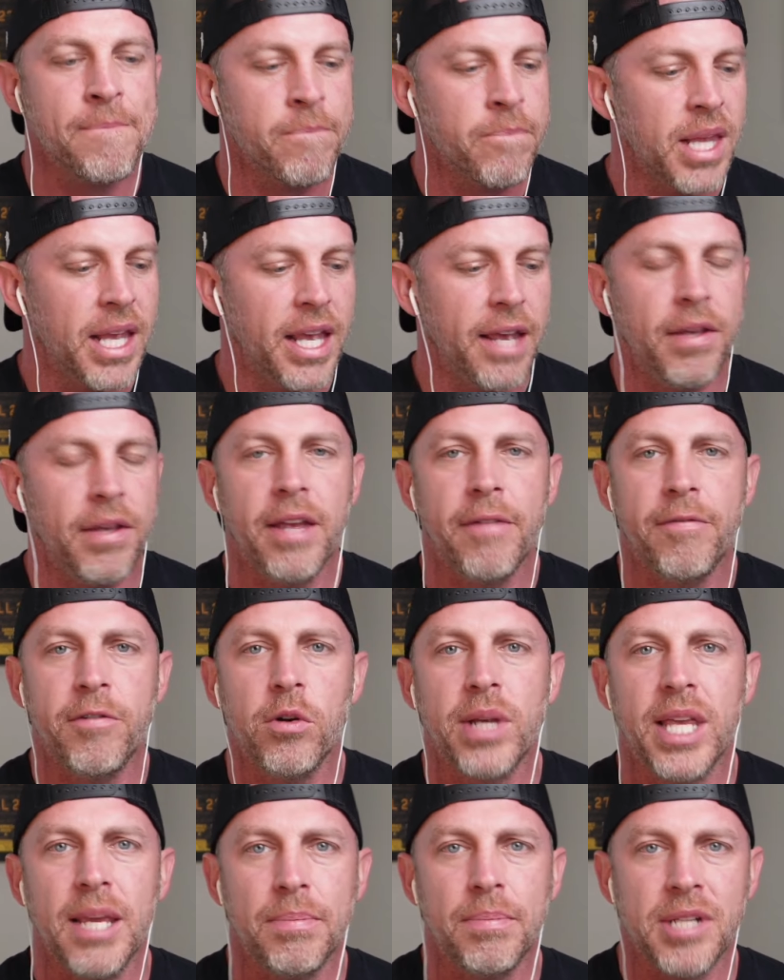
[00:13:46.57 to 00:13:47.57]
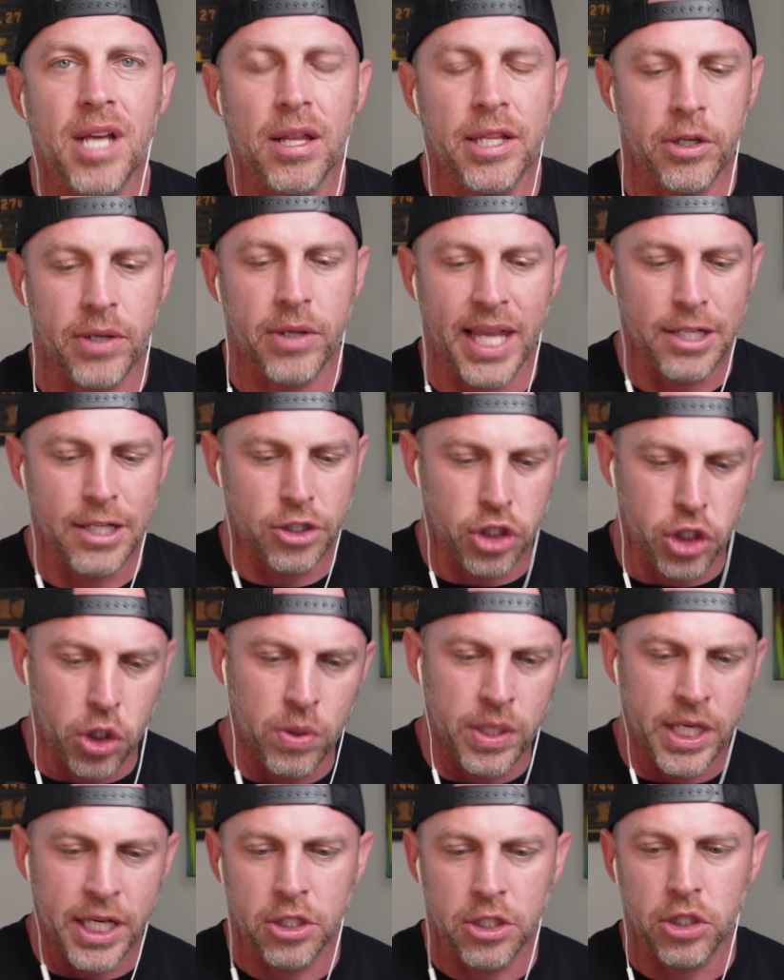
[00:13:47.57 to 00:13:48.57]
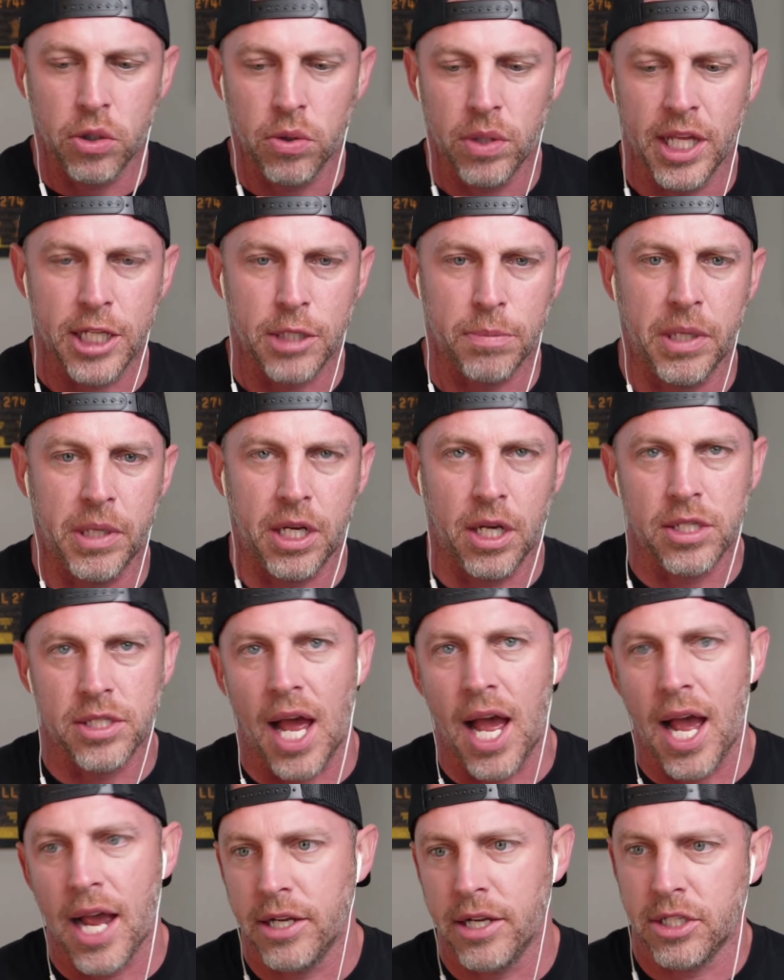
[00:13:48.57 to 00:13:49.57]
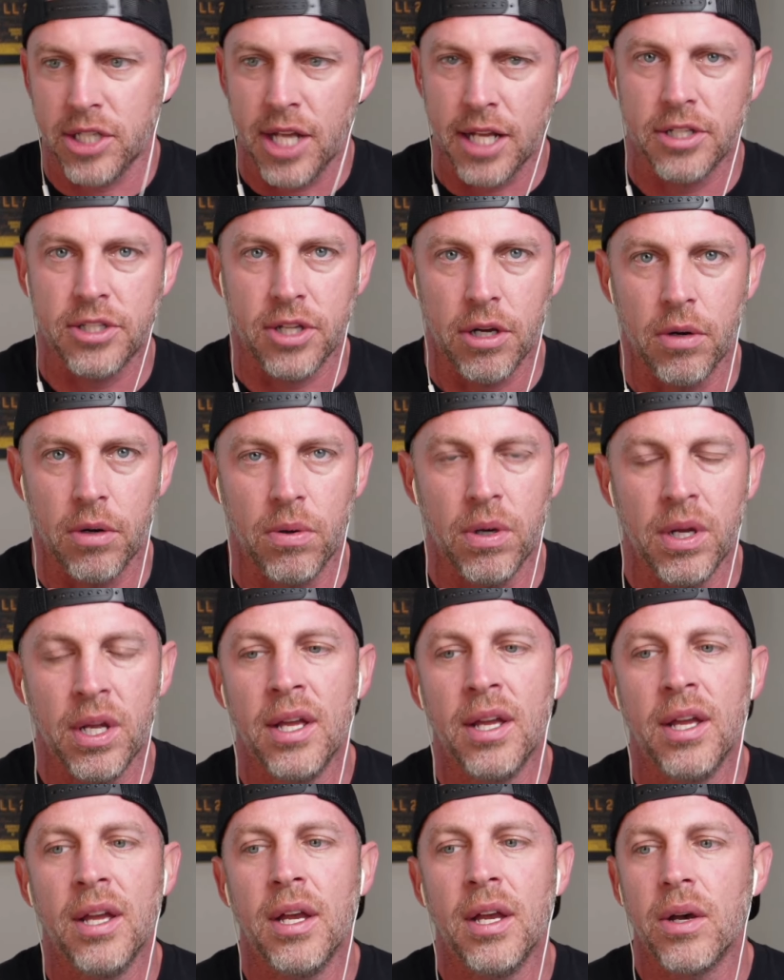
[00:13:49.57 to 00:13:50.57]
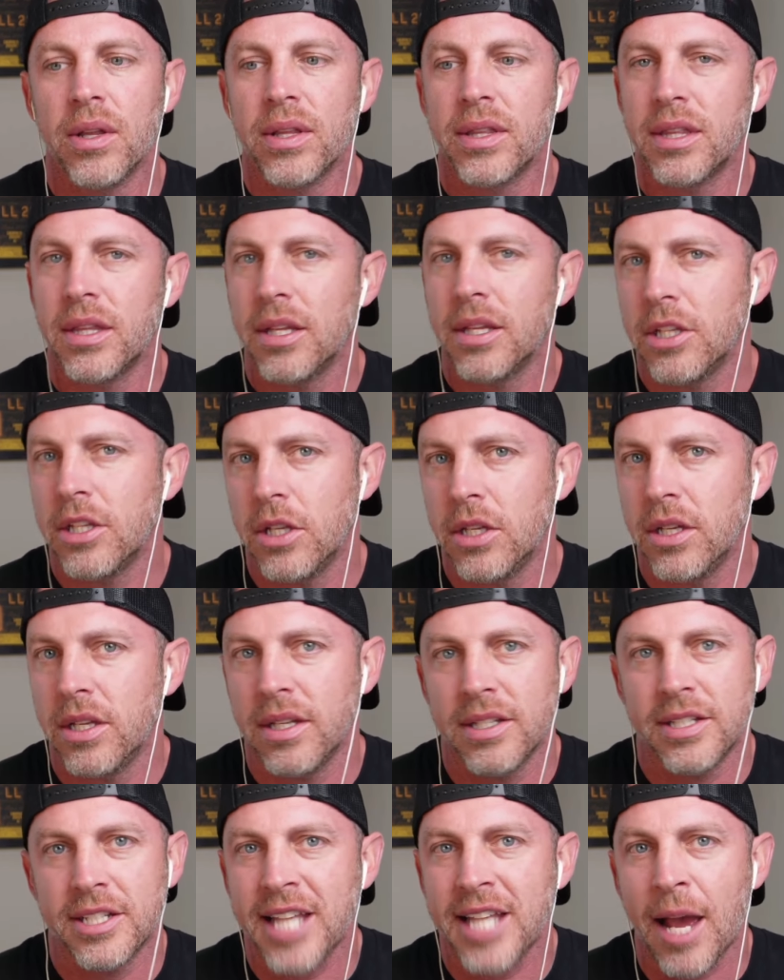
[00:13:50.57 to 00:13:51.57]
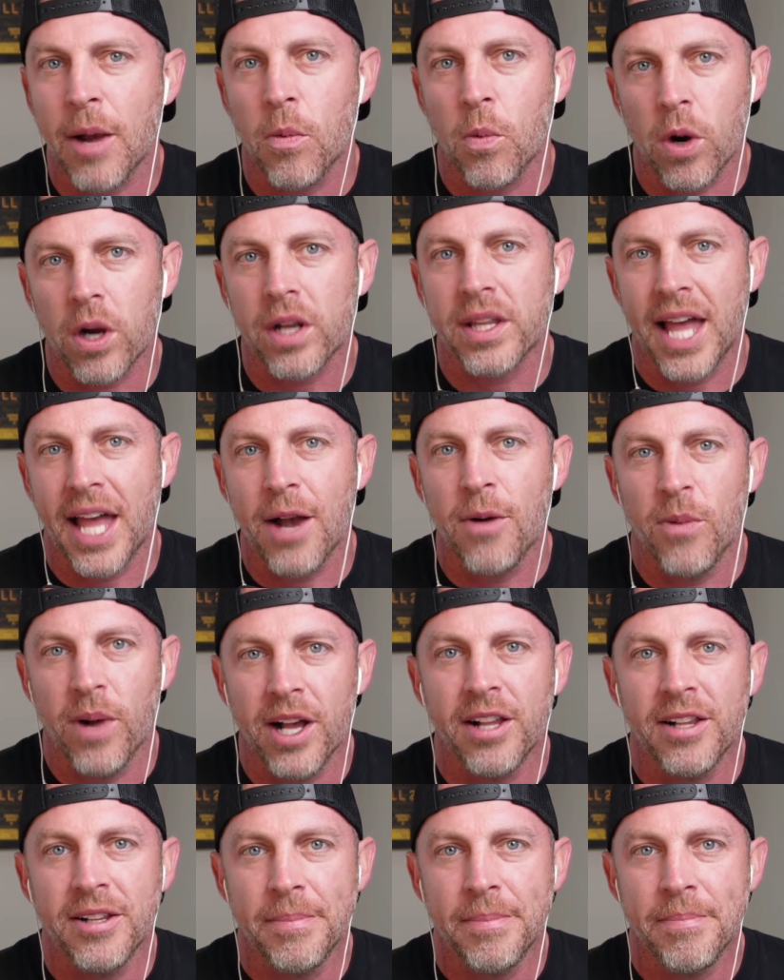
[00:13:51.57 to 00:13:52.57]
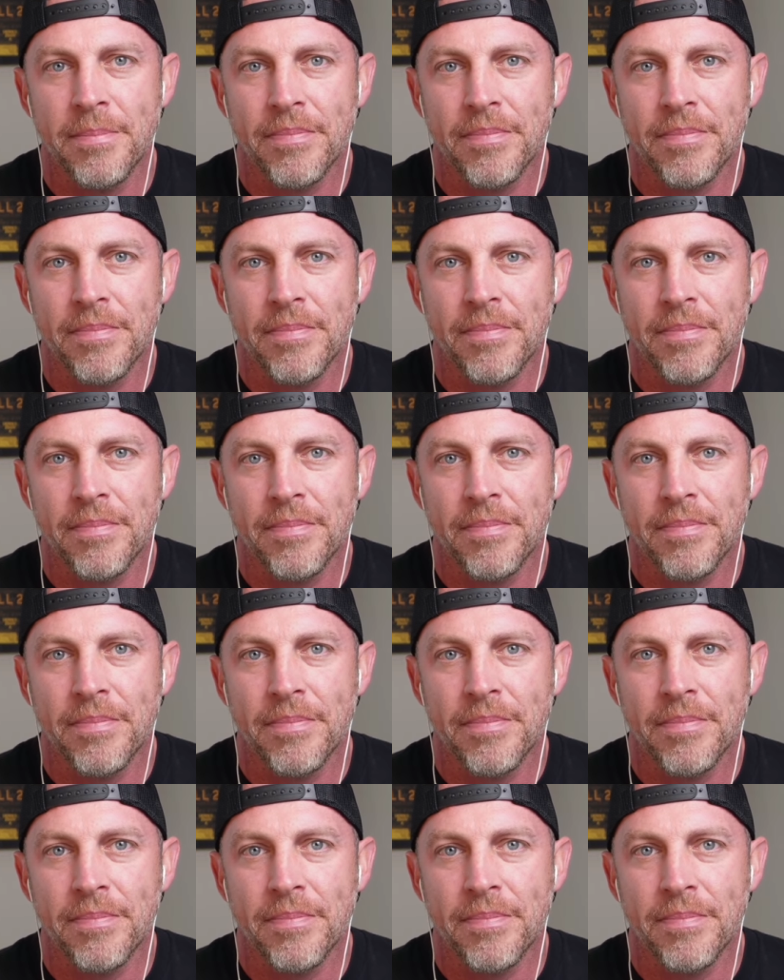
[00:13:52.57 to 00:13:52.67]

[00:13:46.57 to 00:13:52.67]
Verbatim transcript: If you keep telling your kids, you need to do this because I said so, does that work that well?